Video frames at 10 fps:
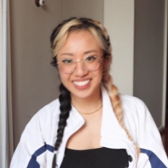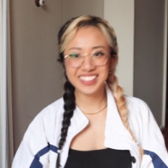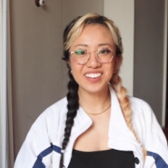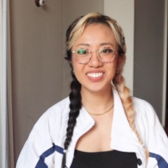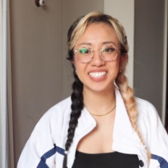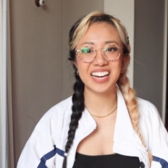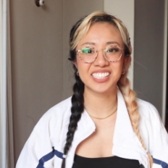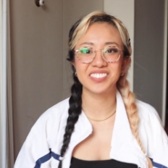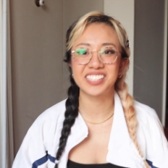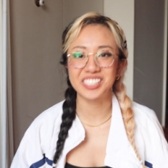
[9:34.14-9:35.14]
No one's
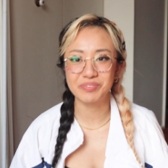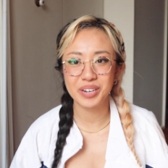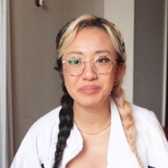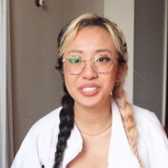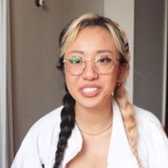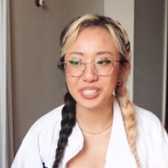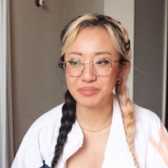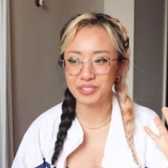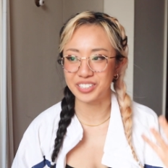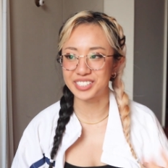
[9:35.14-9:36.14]
asked me this, but I'm sure
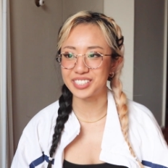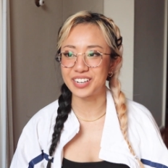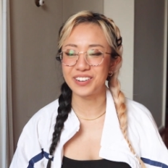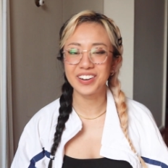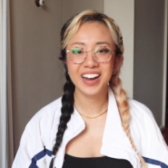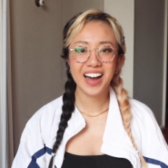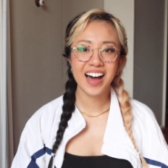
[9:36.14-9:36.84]
someone wants to know.